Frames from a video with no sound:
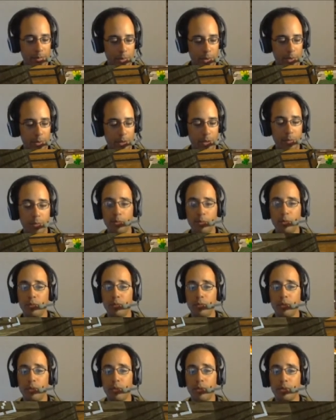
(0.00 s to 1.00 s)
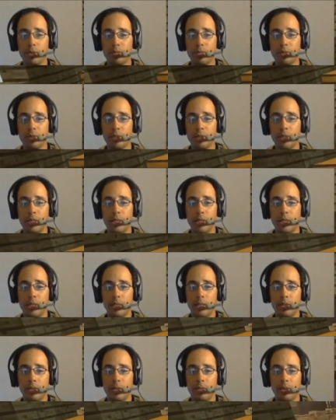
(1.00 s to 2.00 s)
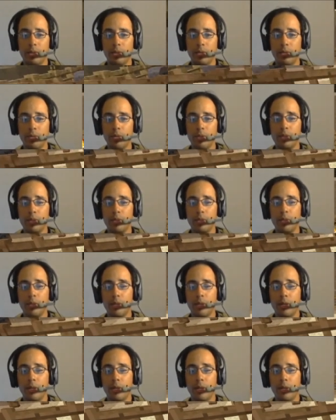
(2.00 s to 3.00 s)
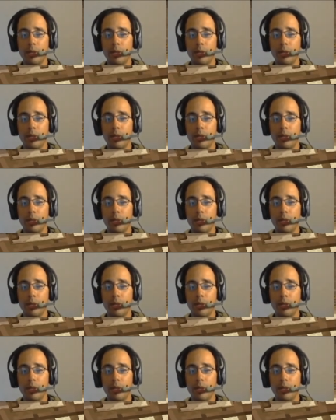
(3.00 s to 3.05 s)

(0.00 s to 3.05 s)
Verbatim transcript: No, dude, can we move forward? Run, run, run, run.